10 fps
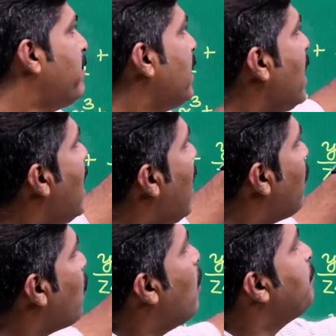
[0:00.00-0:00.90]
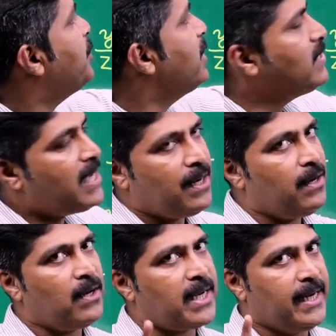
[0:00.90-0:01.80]
But our options are
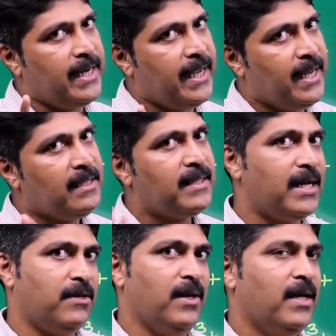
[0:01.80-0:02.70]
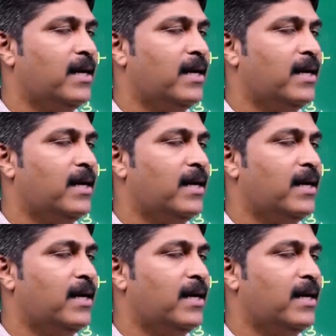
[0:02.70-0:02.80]
not containing that